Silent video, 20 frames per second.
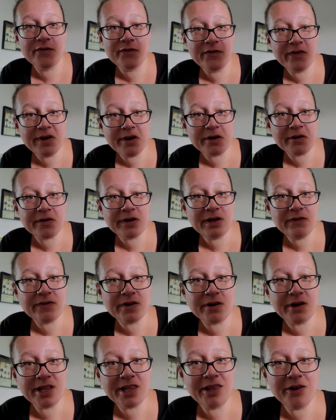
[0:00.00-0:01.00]
Very,
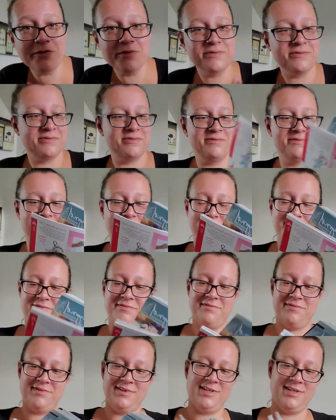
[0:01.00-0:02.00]
very cute.
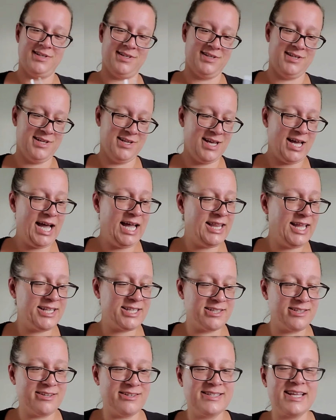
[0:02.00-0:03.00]
I like
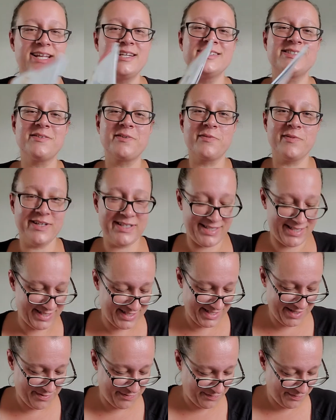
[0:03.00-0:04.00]
the little dinosaur ones. It's
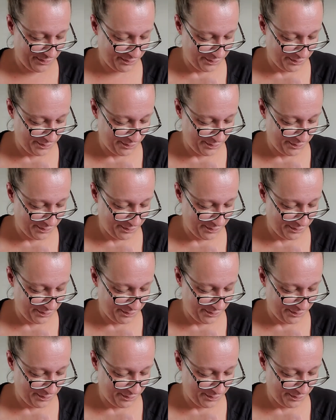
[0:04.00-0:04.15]
new.